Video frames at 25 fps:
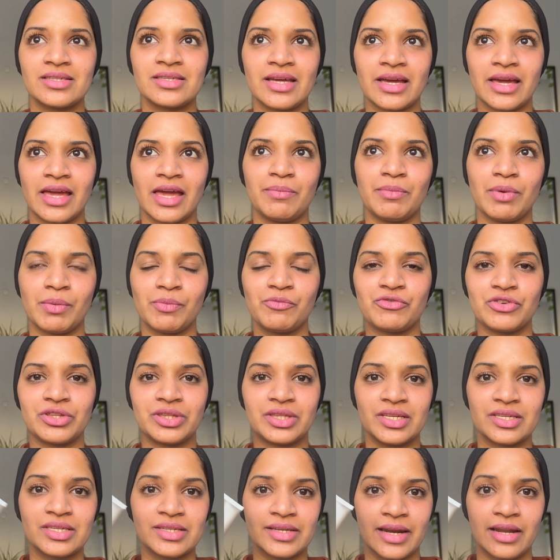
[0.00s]
they came up with
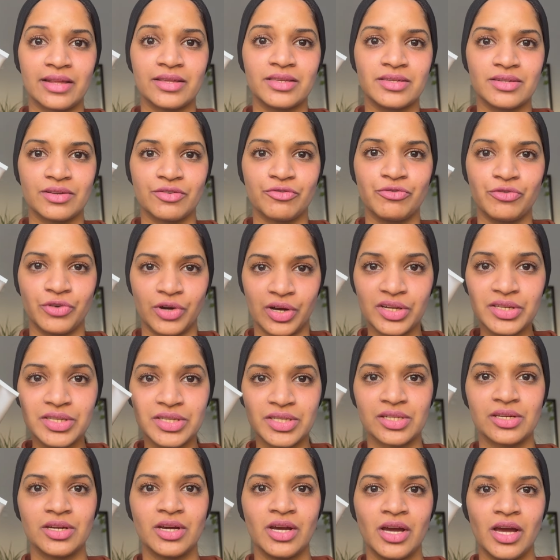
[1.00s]
this cleanser
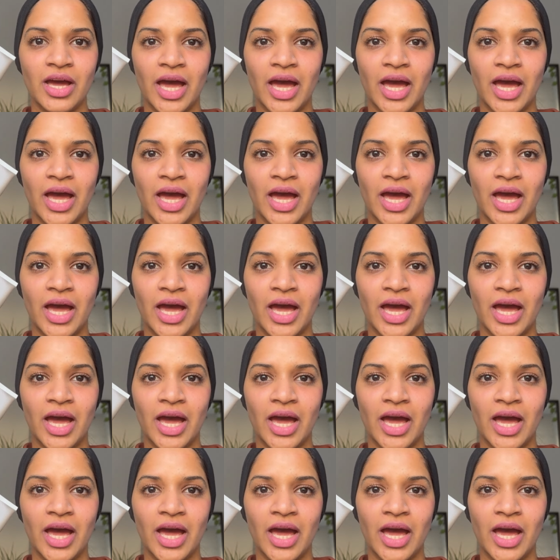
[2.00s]
first,